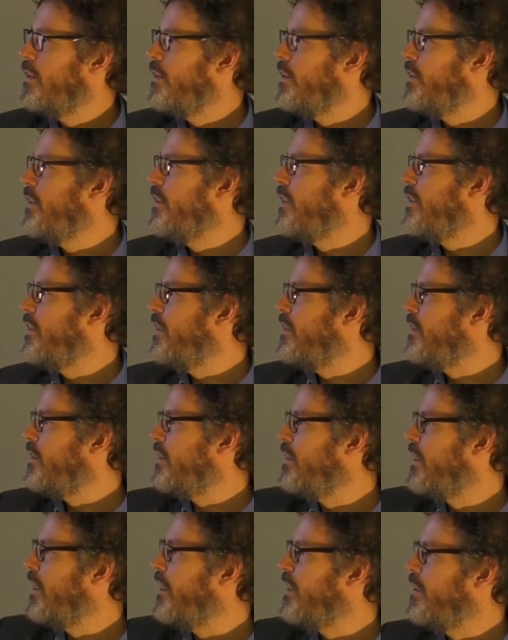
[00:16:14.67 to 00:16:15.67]
Zinedine
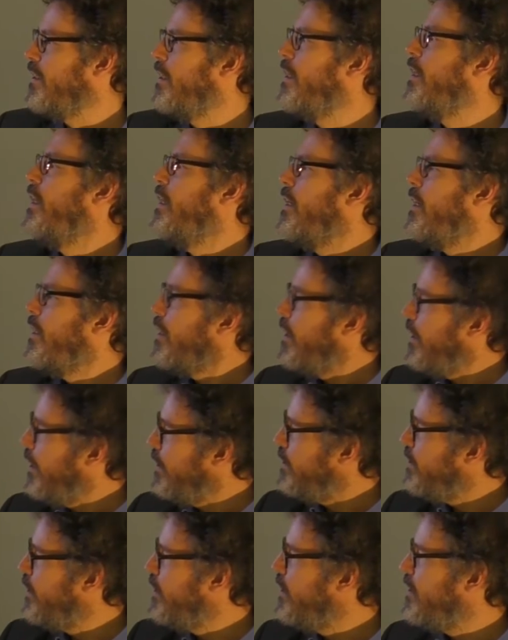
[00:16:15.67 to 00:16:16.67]
Zidane.
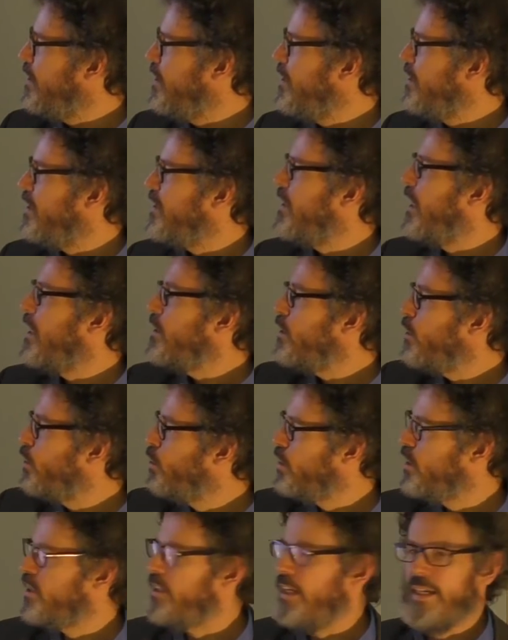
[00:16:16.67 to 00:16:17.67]
And Zinedine Zidane
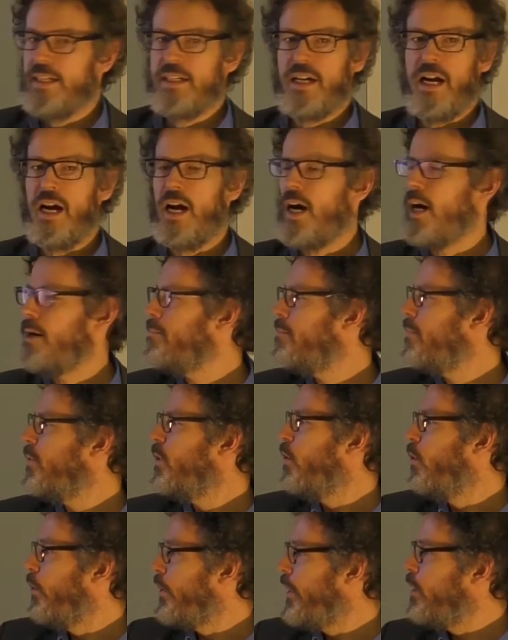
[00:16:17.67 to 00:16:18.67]
could stay
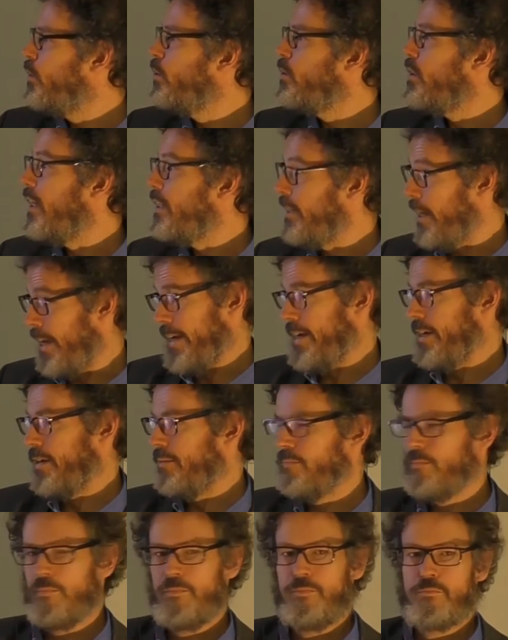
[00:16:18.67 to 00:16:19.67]
calm, or he could attack.
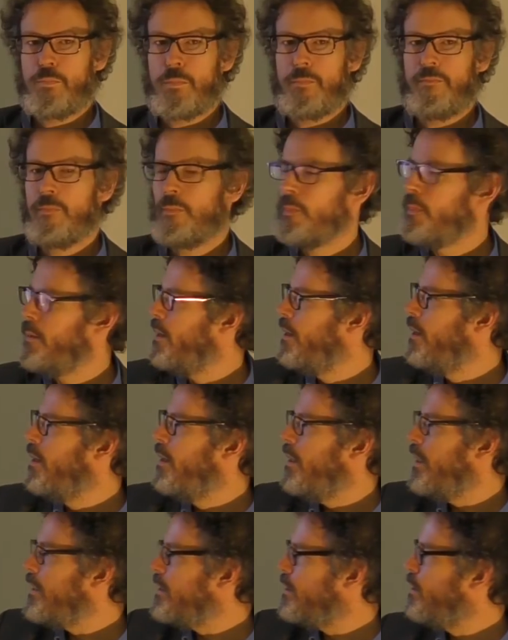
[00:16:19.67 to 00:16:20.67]

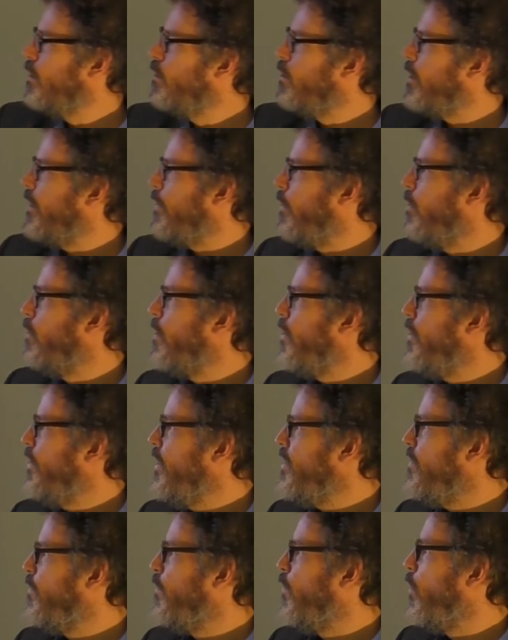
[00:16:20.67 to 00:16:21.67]
Let's look at all
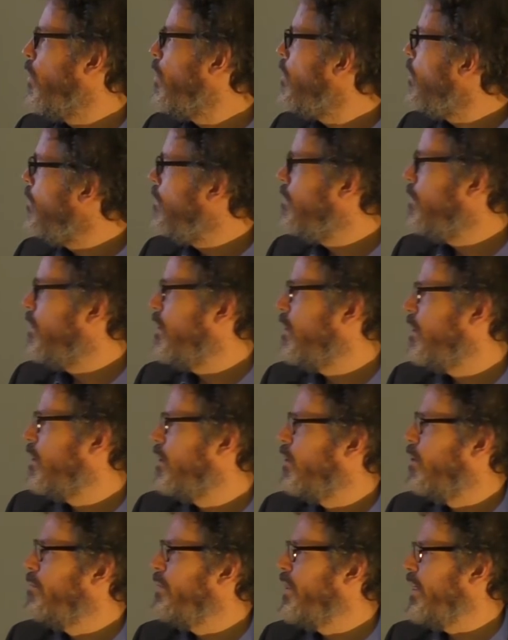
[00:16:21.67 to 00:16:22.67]
these four
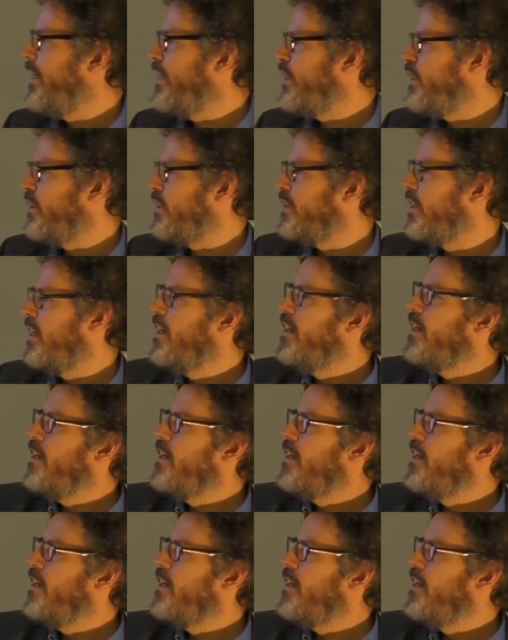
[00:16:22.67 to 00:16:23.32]
combinations.